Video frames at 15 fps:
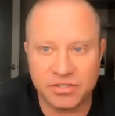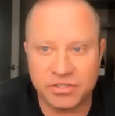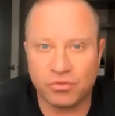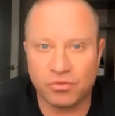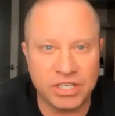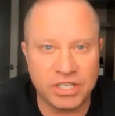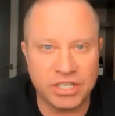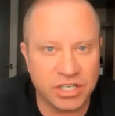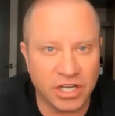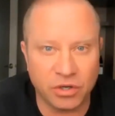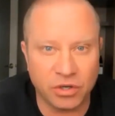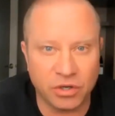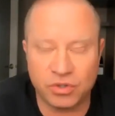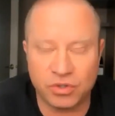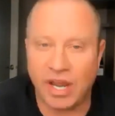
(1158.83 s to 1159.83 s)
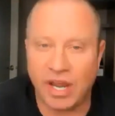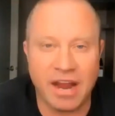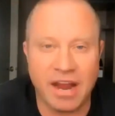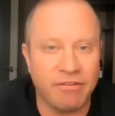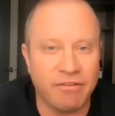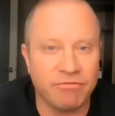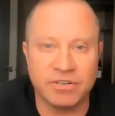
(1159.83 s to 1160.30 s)
reaching out to
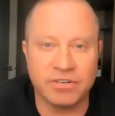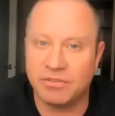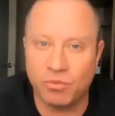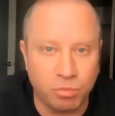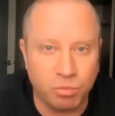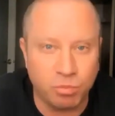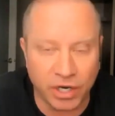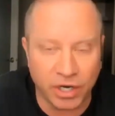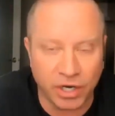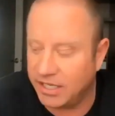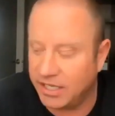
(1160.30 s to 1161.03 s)
everybody